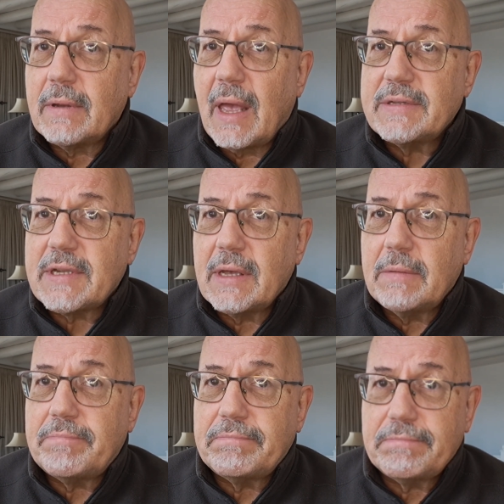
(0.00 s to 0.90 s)
as
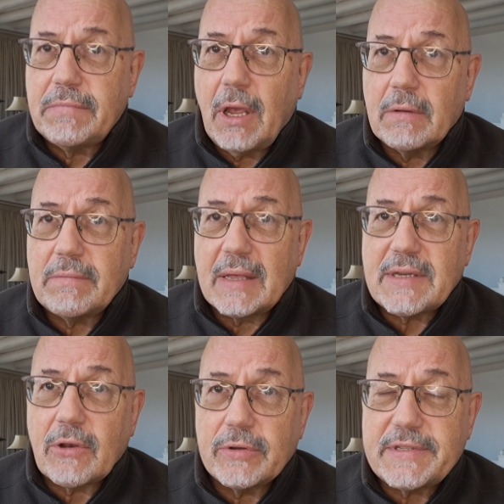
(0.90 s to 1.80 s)

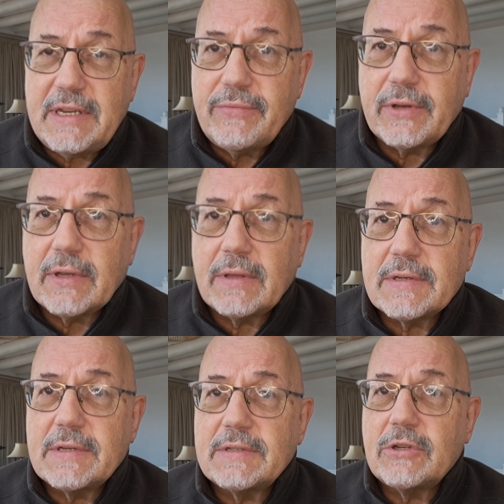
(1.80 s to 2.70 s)
I conceived it,
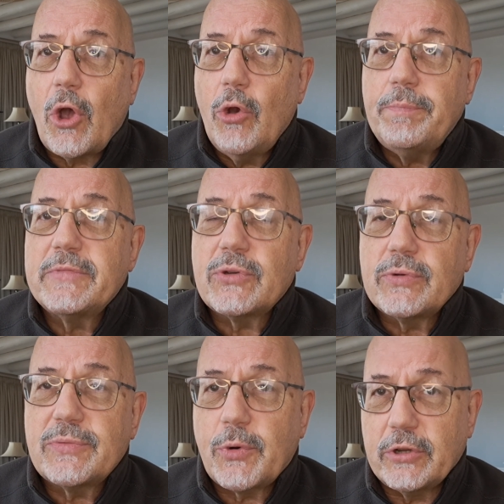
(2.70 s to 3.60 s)
this is an open
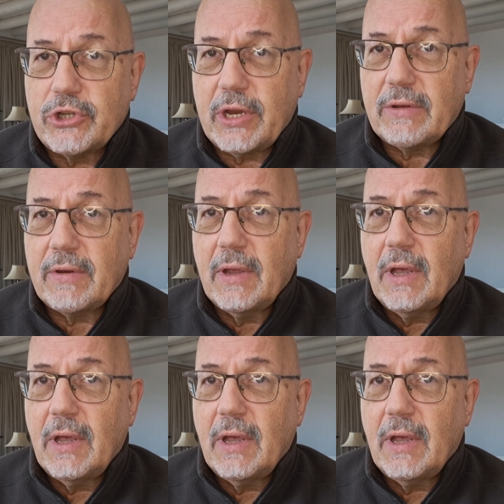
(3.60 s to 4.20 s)
source project.